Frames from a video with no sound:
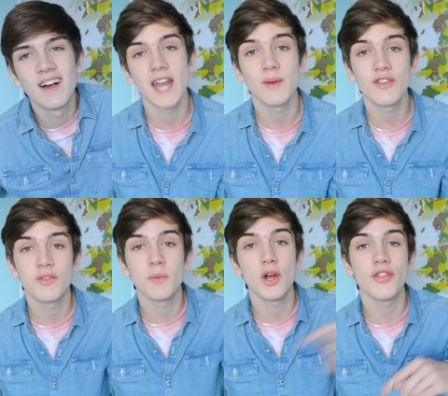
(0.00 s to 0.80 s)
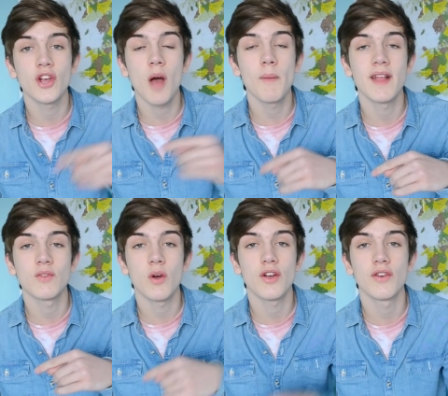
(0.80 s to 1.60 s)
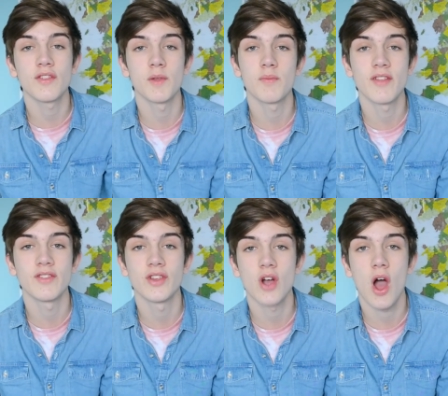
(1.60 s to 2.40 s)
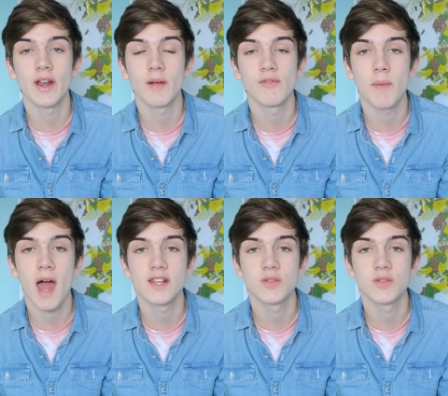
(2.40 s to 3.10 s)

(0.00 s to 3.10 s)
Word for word: Anyway, you should put in the comments what Christmas present you got and I'll reply